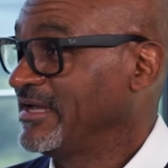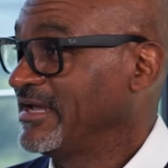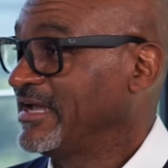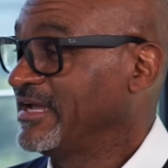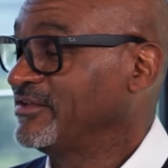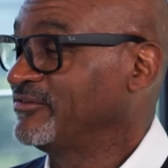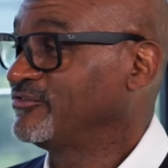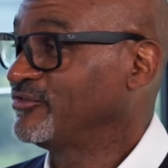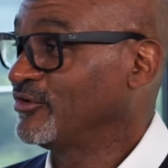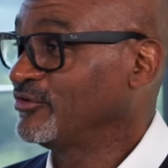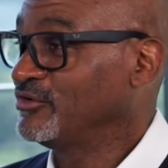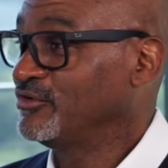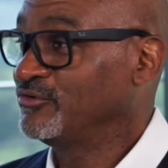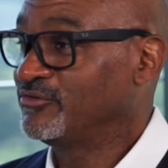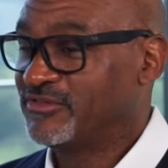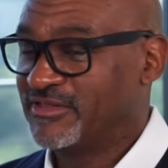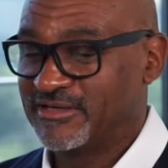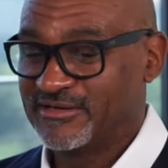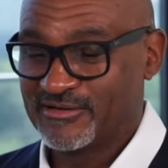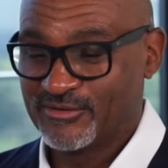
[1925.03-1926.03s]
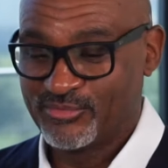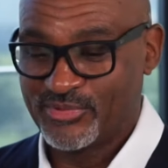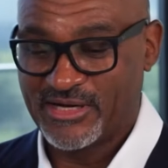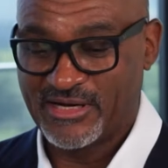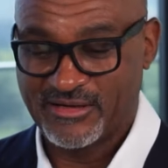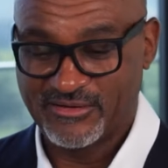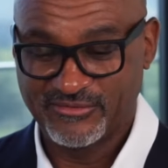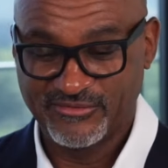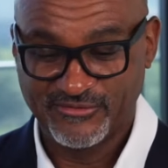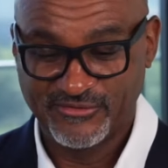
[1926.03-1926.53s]
And so you think
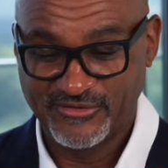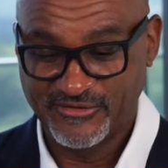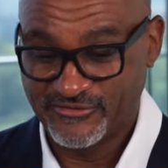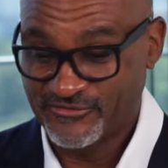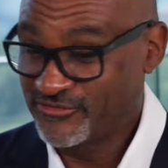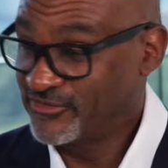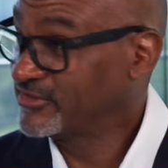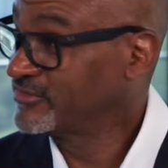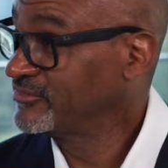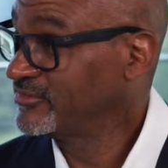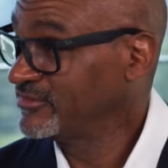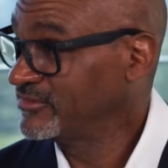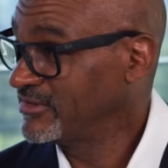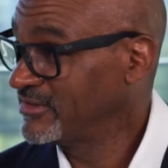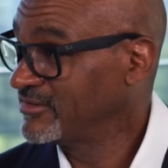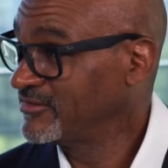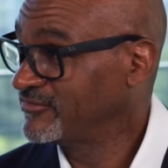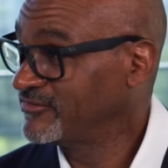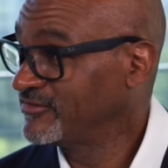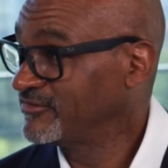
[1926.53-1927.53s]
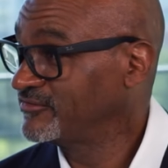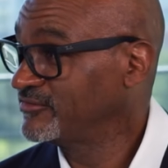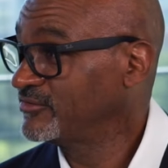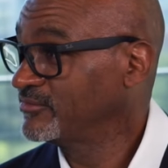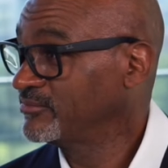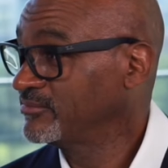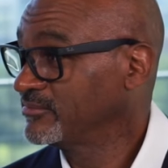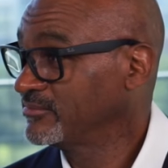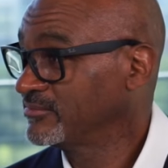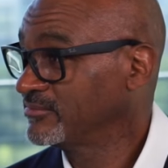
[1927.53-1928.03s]
about the friction in a system.
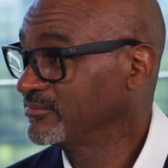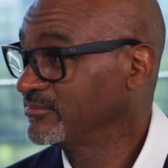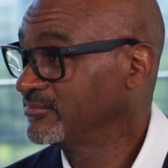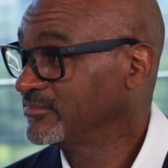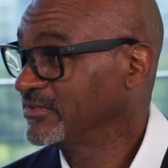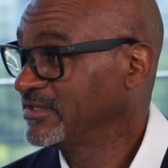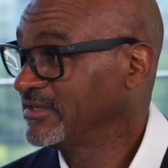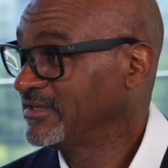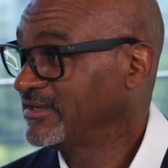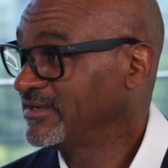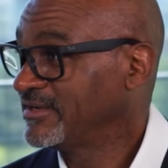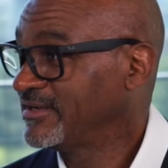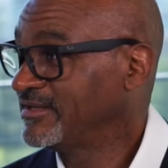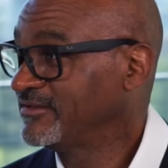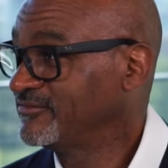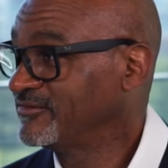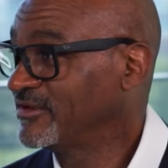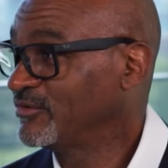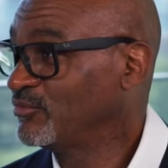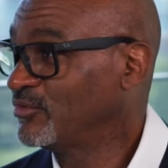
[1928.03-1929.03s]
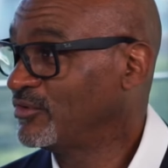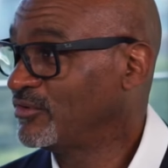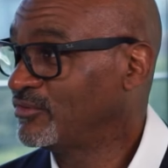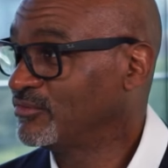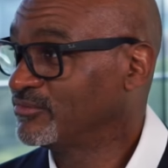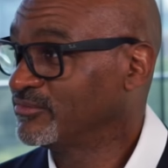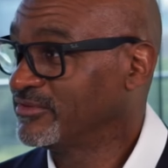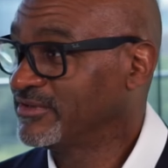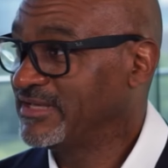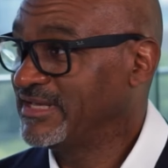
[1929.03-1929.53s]
Wow. And say,
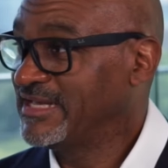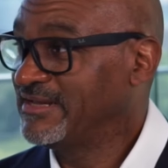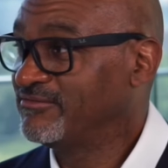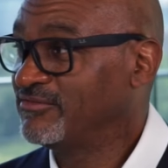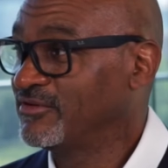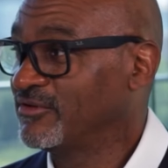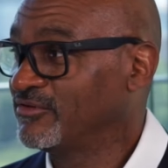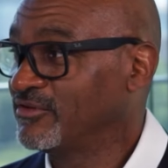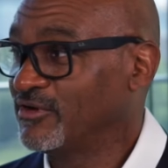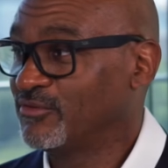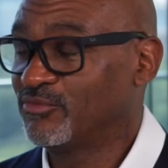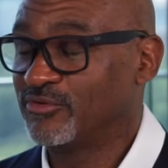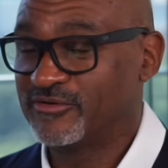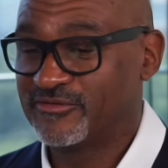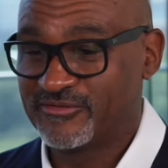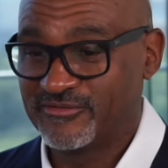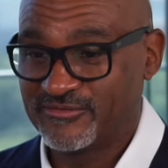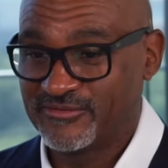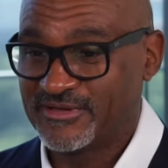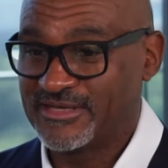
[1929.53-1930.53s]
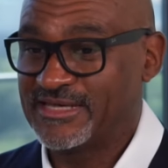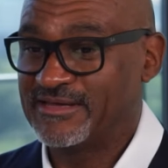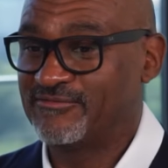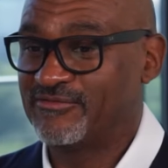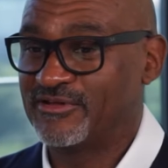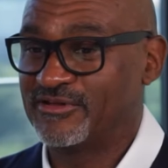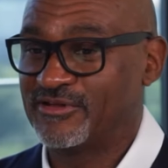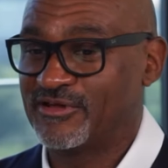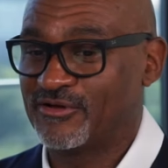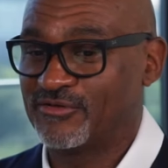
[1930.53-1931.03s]
well, even though there was,
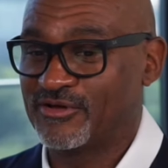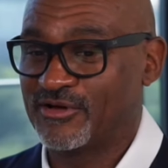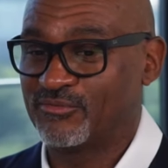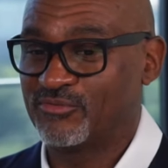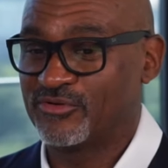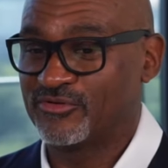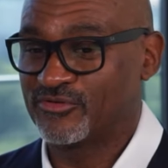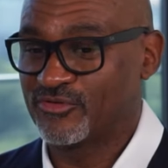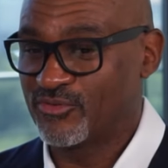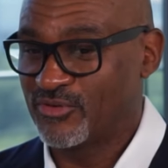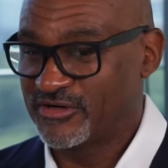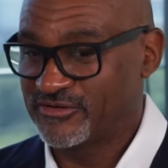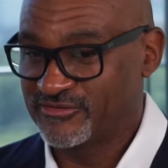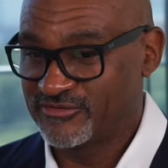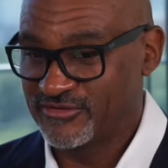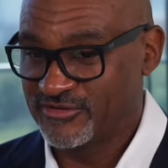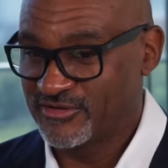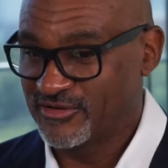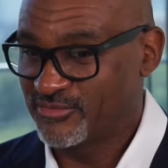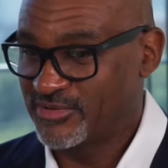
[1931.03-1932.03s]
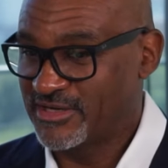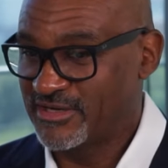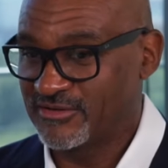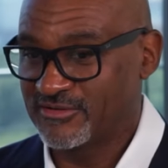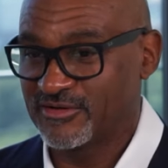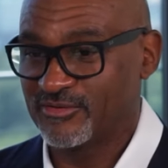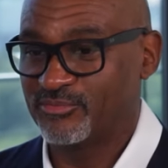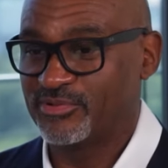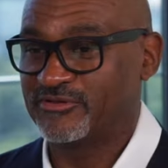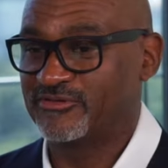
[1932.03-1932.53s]
even though there was question about
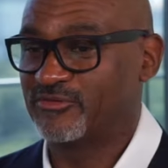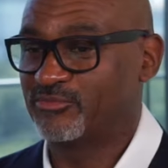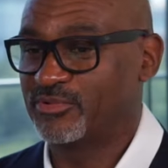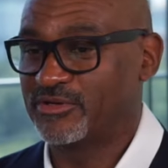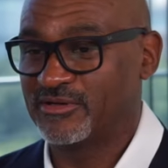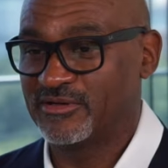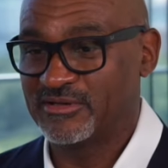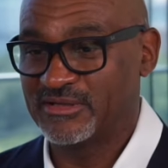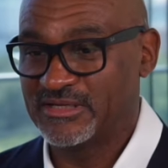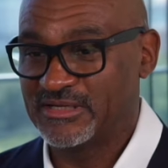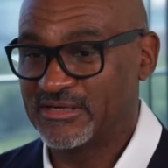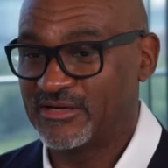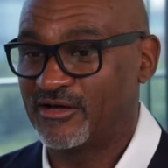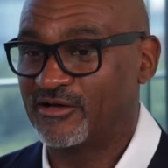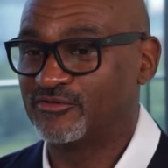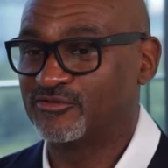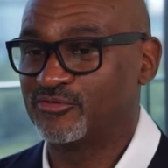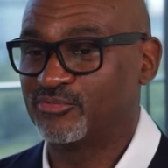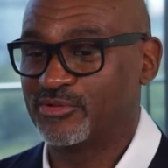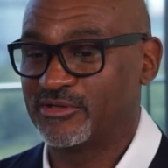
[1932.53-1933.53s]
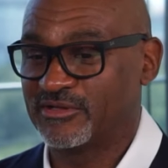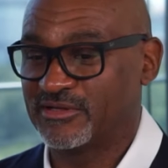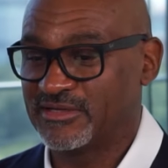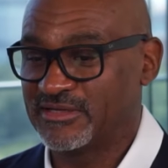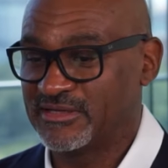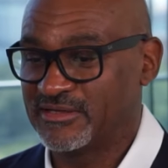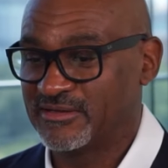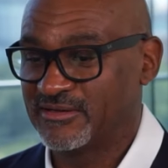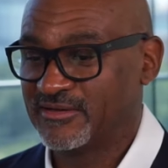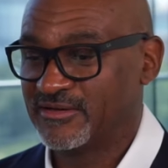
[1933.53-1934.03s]
compensability,
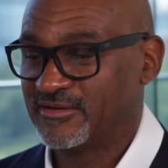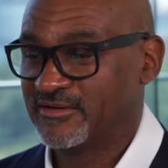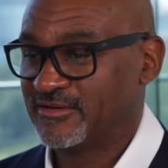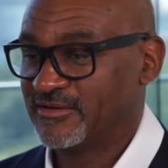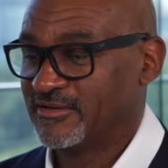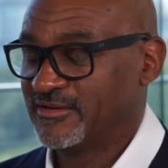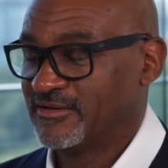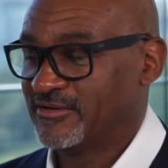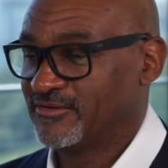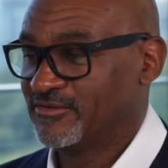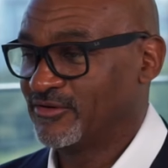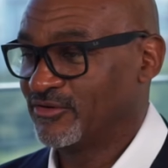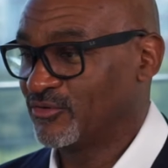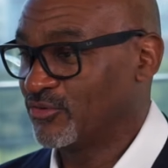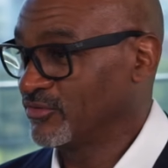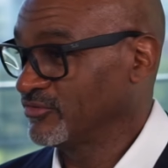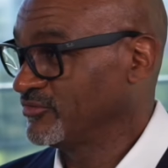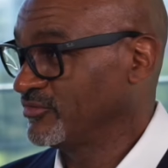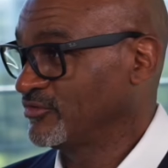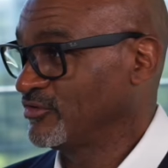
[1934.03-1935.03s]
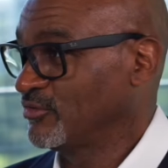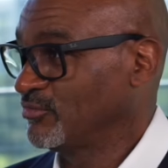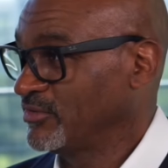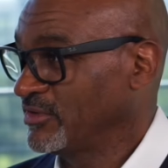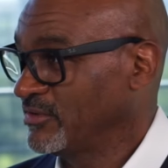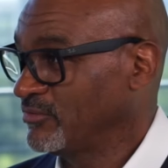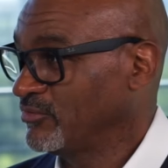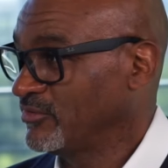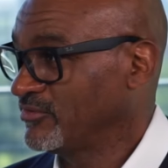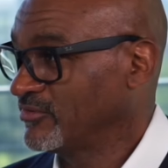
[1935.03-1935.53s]
ultimately the courts determined
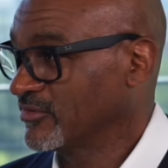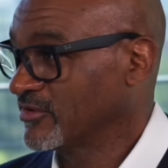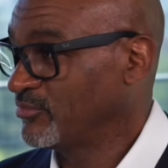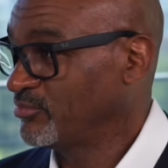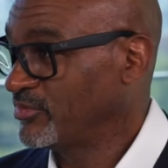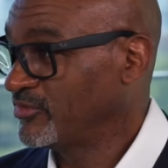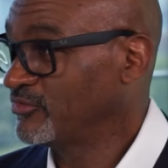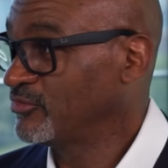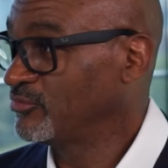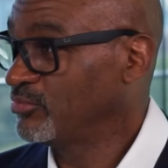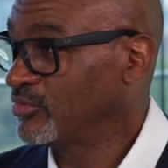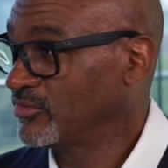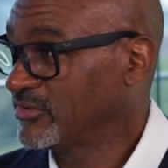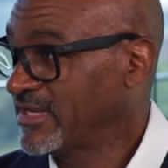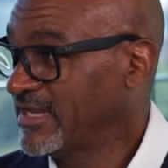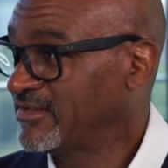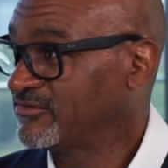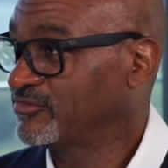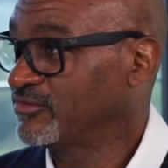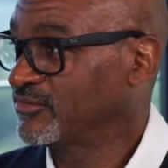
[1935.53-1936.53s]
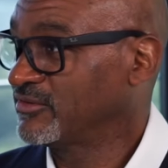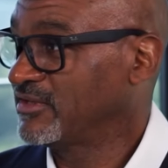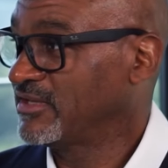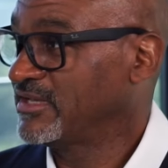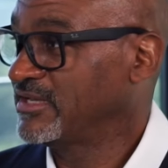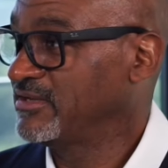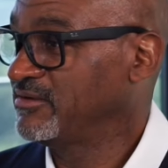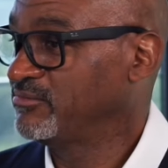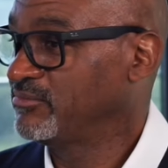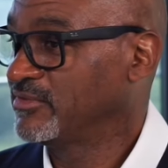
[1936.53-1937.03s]
it was a compensable cancer
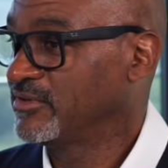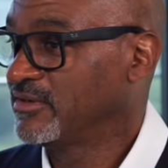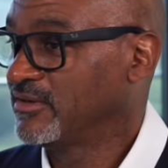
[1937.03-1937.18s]
claim.